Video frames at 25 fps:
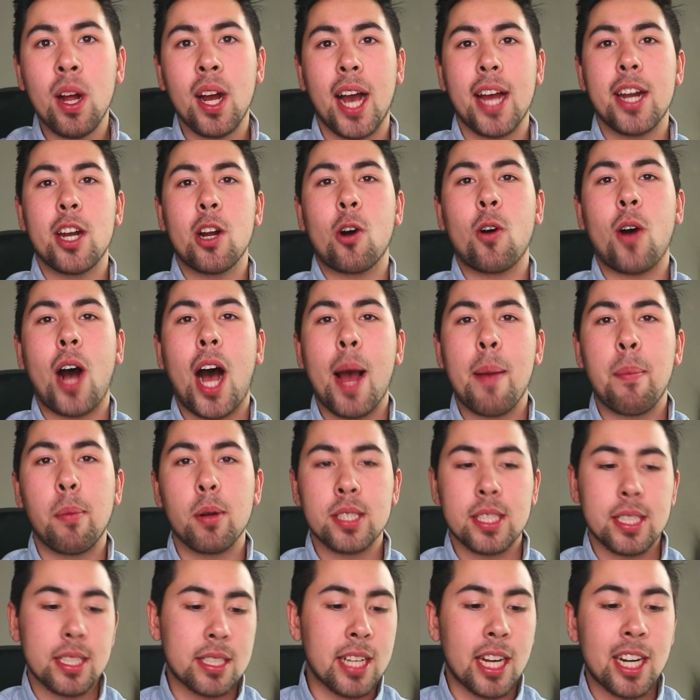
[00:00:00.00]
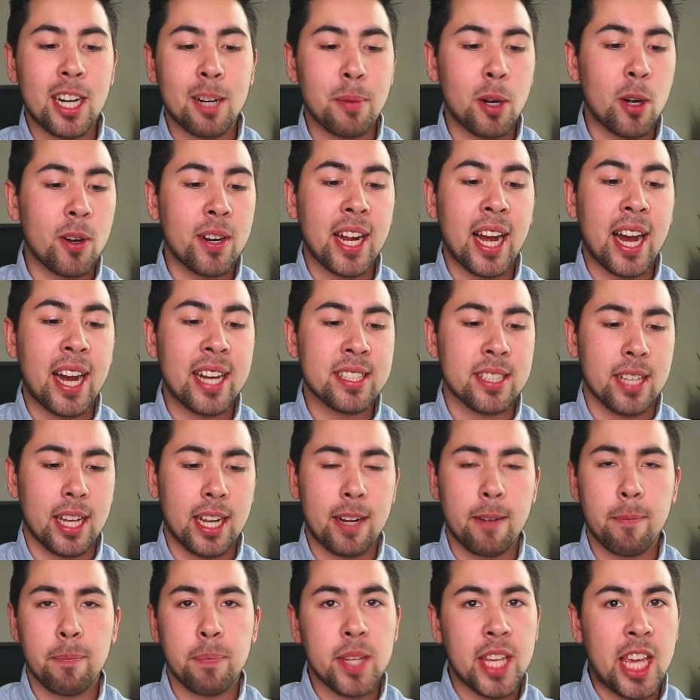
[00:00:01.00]
I know I'm most excited about guys
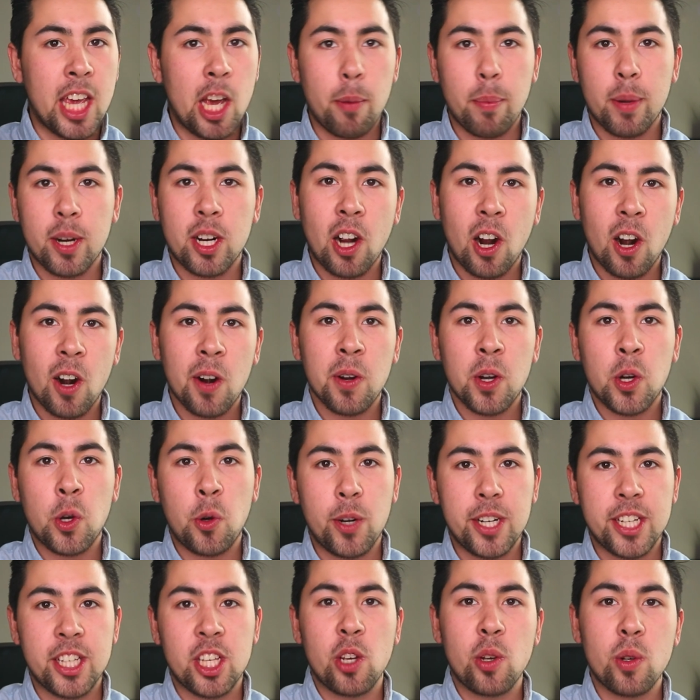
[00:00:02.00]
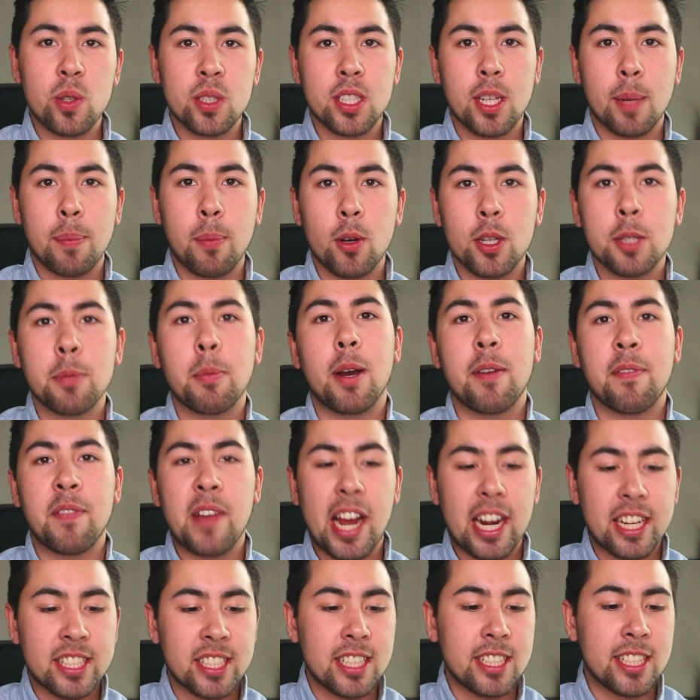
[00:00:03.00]
like Makar, Quinn Hughes. They're both on my
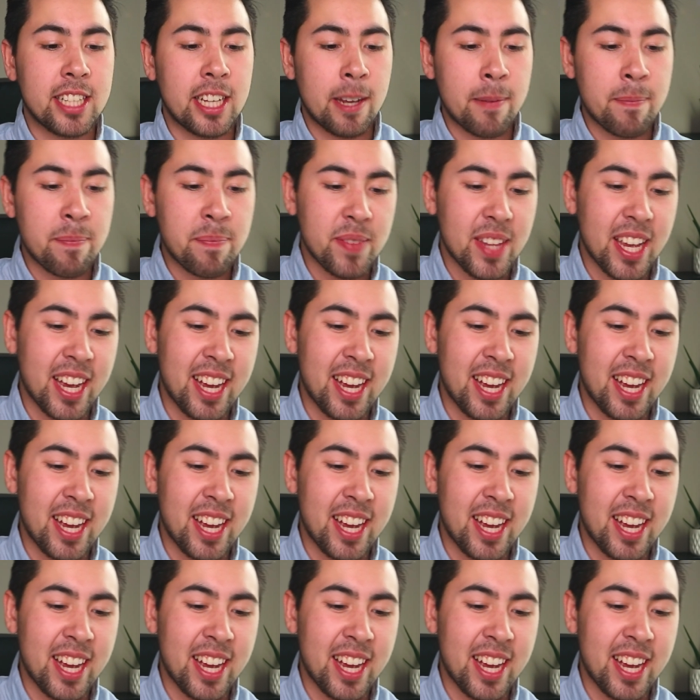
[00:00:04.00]
fantasy team.